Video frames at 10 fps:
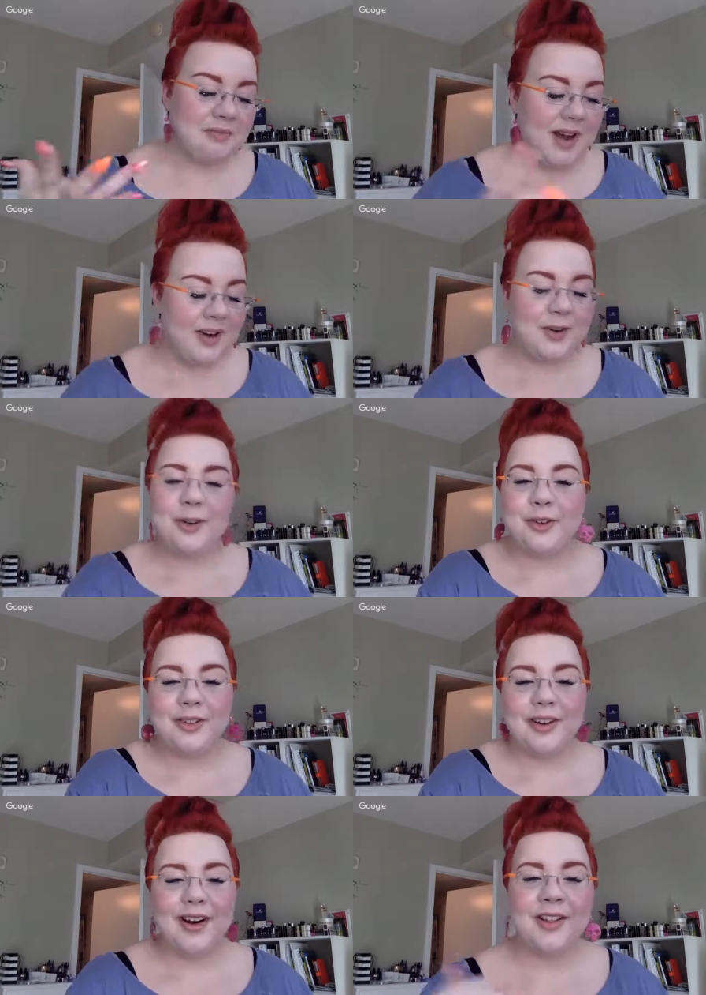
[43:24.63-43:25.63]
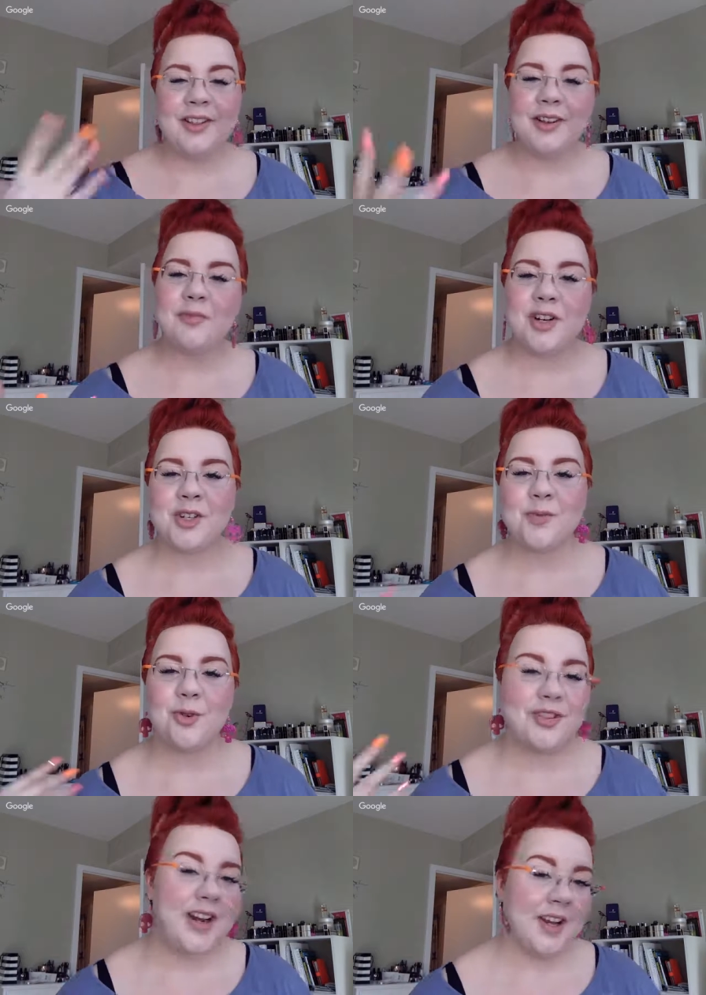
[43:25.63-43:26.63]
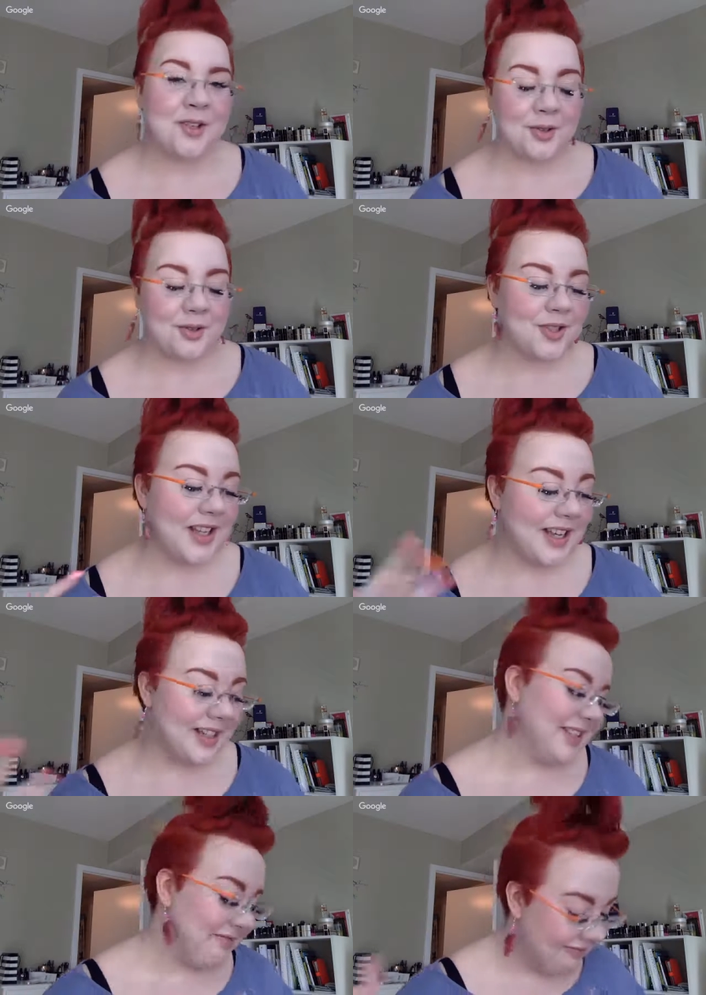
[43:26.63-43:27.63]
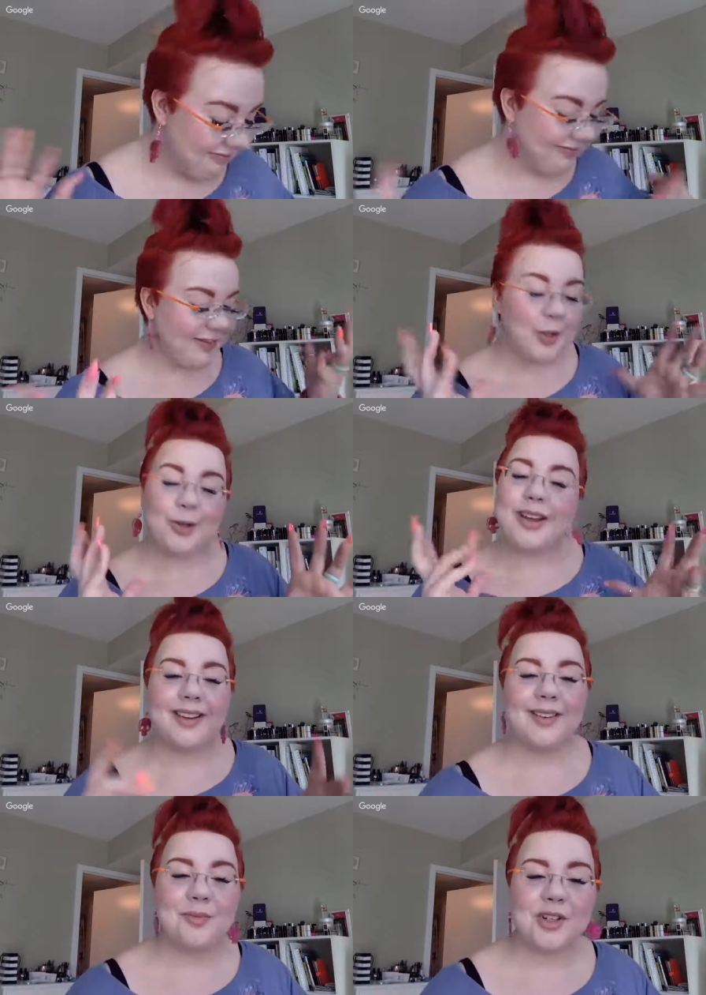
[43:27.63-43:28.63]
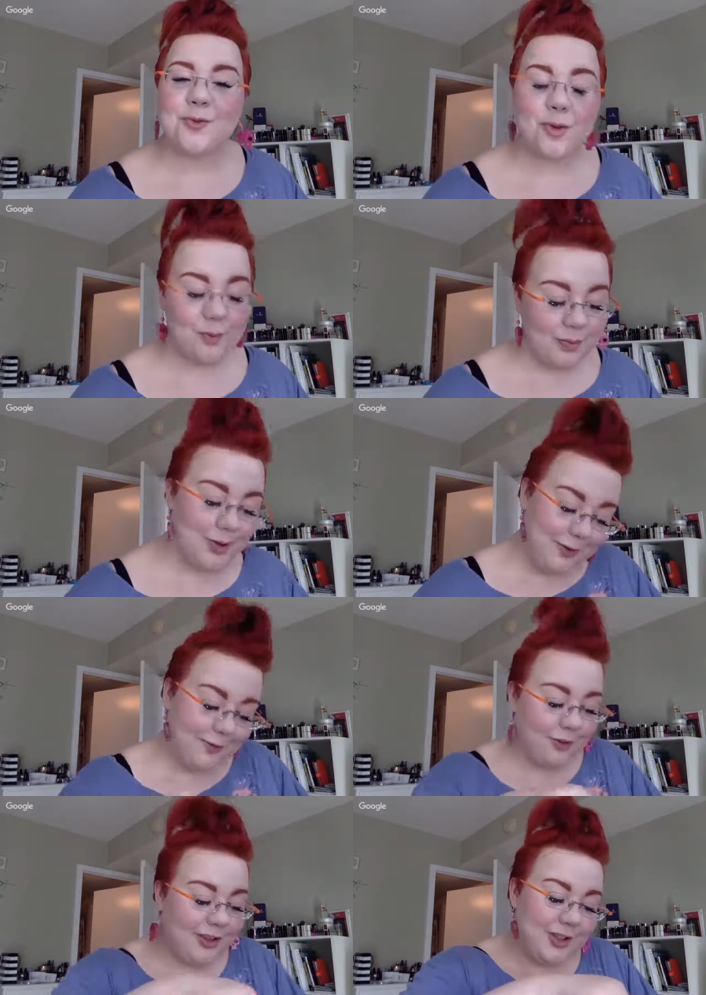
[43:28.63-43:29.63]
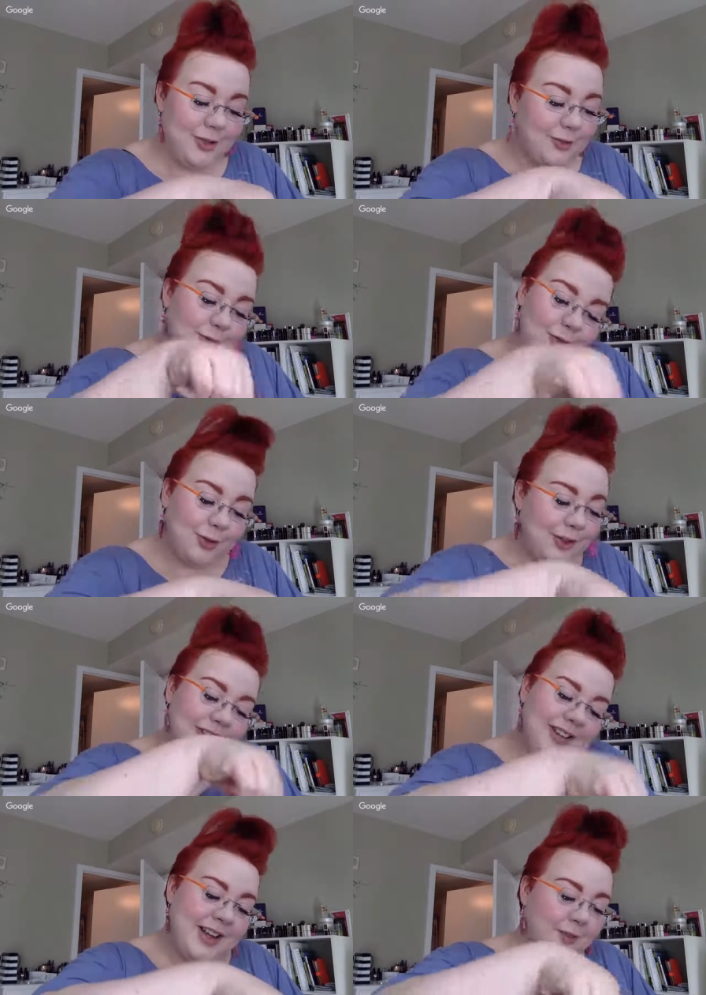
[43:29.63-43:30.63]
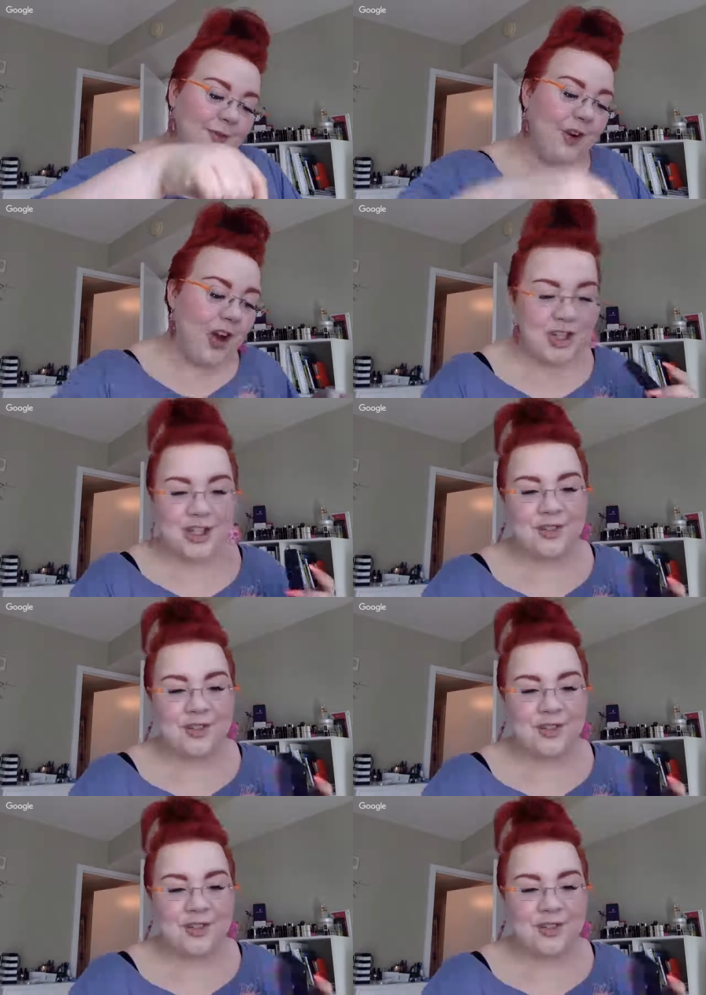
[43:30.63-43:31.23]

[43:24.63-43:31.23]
I don't know, I think much more natural skin looking, much more beautiful and youthful and fresh.